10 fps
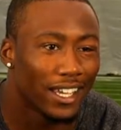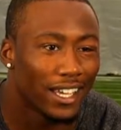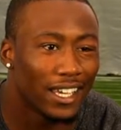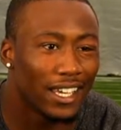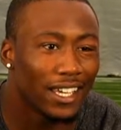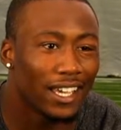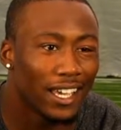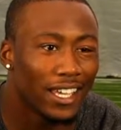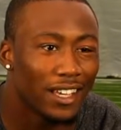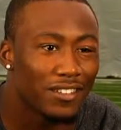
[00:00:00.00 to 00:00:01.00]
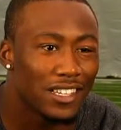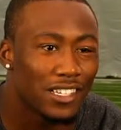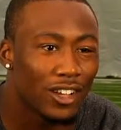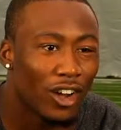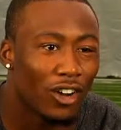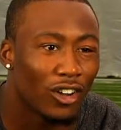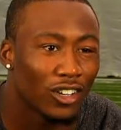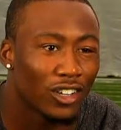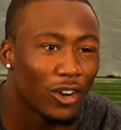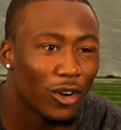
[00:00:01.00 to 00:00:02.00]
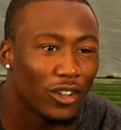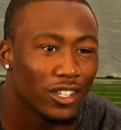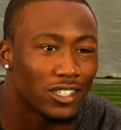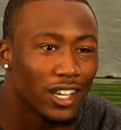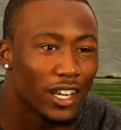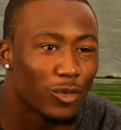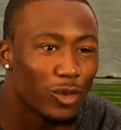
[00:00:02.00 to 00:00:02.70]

he, he gives it his all, you know, in the study